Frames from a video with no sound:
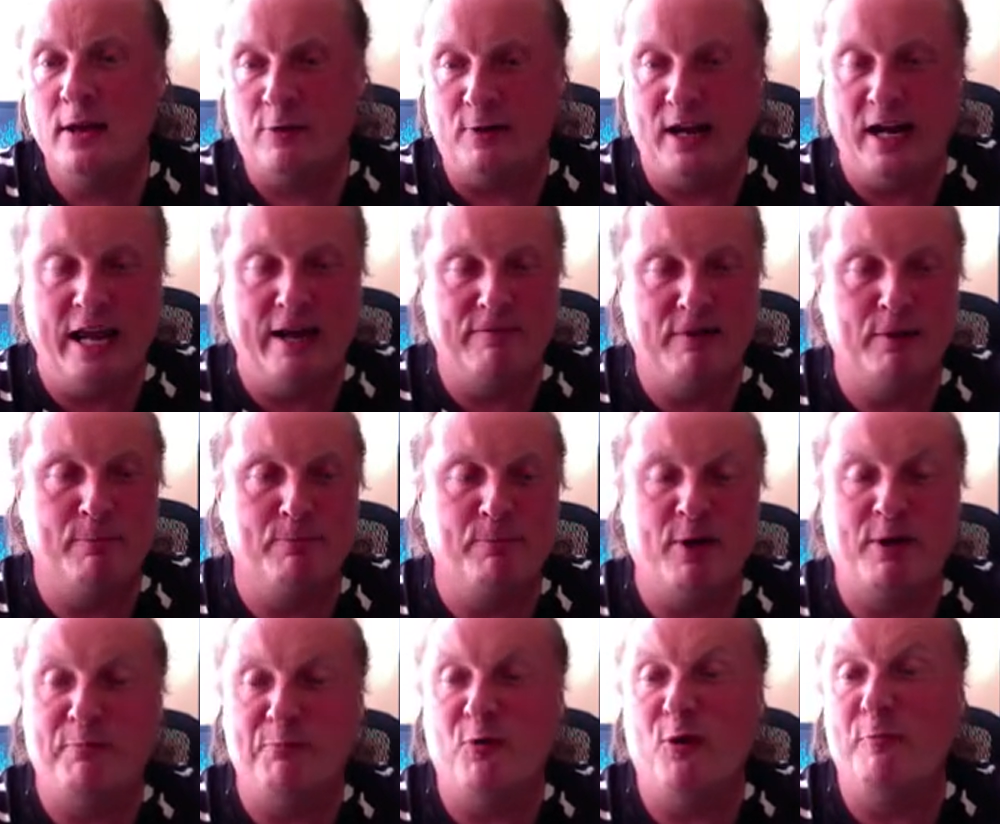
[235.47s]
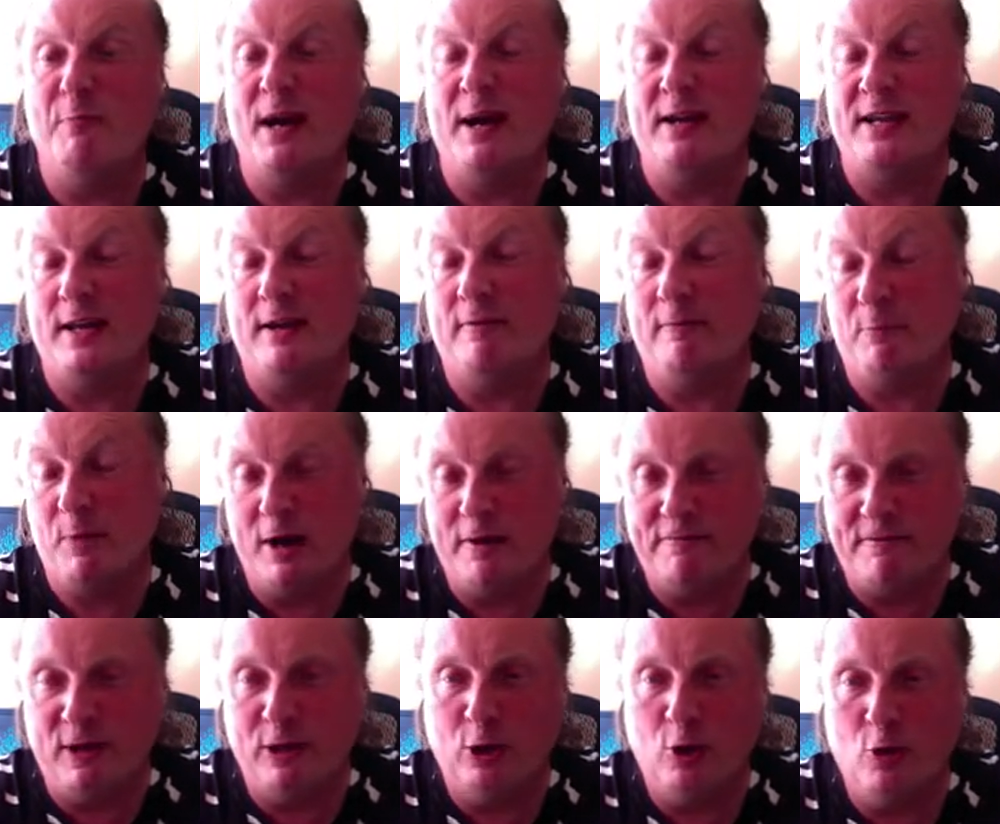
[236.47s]
relevant, but for my
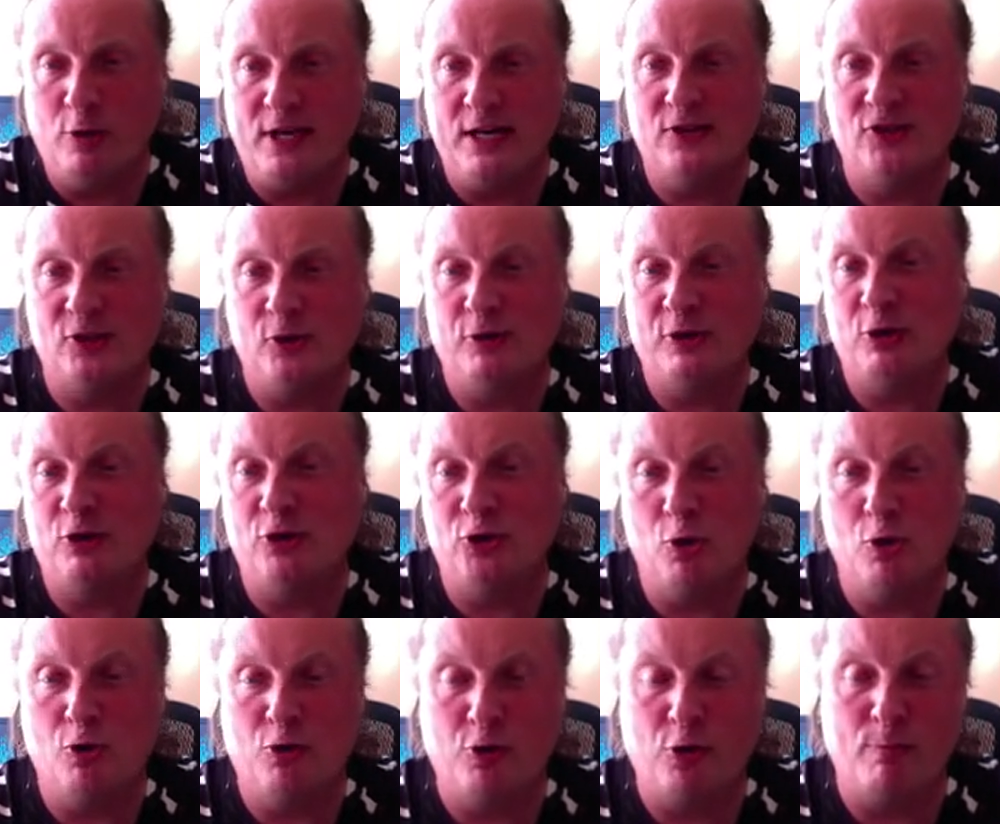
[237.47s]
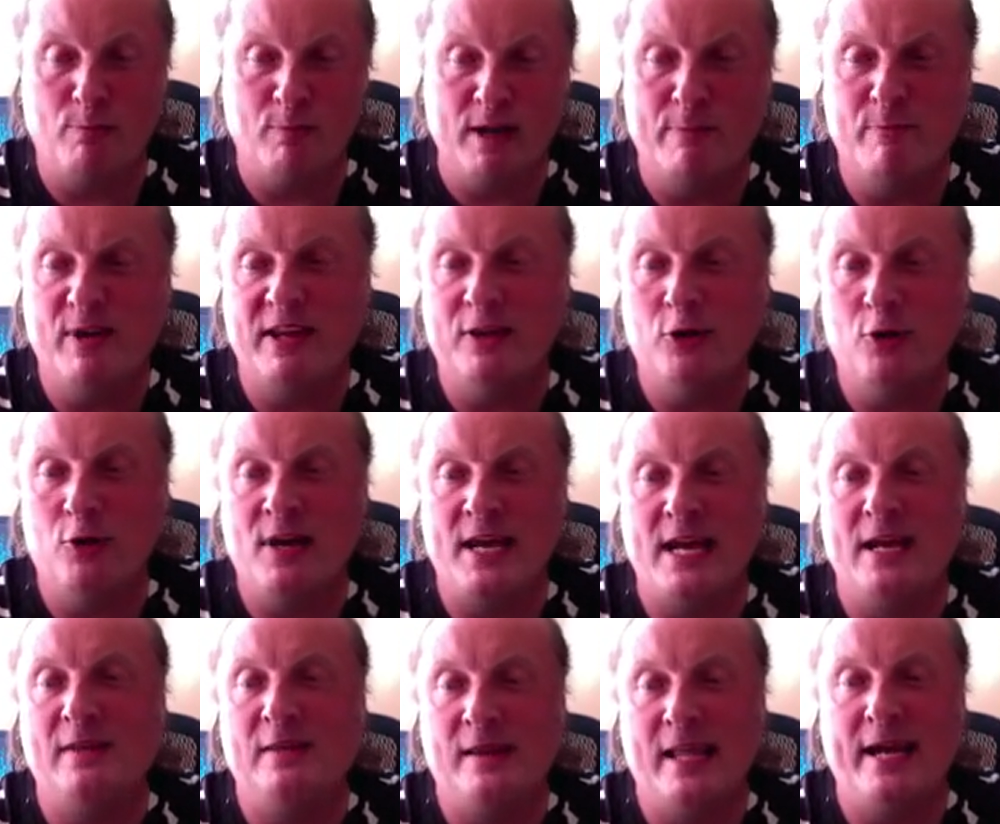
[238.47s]
fellow kids, so the Joker meme with the
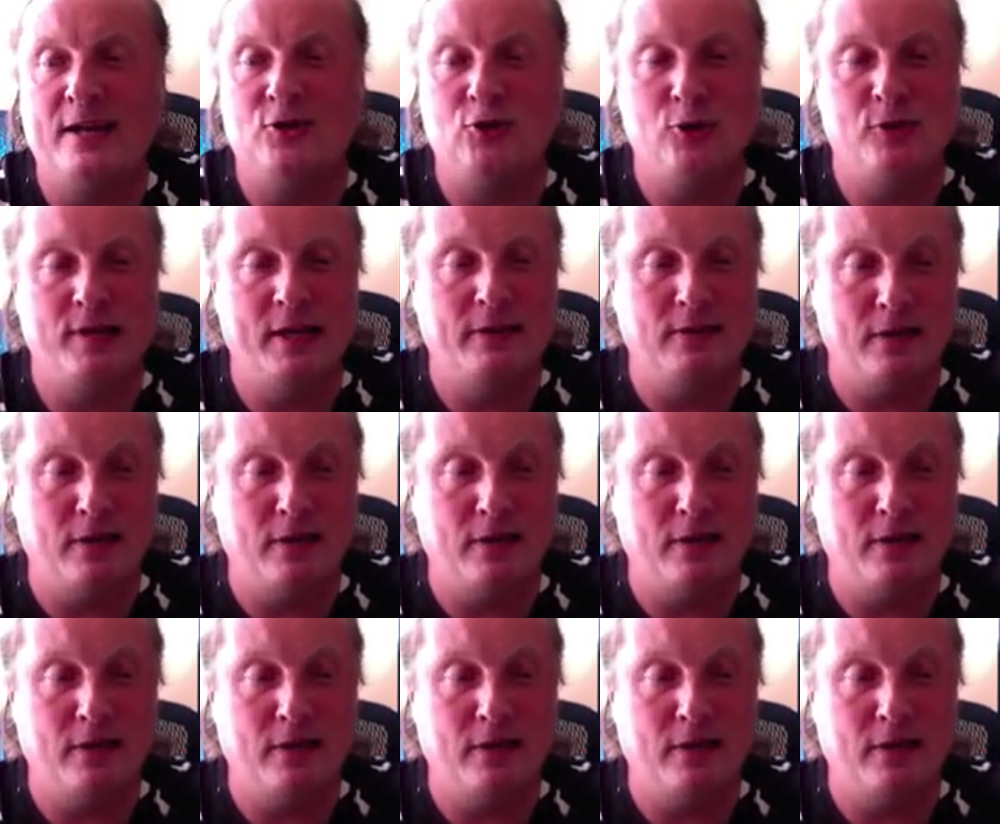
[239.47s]
Heath Ledger that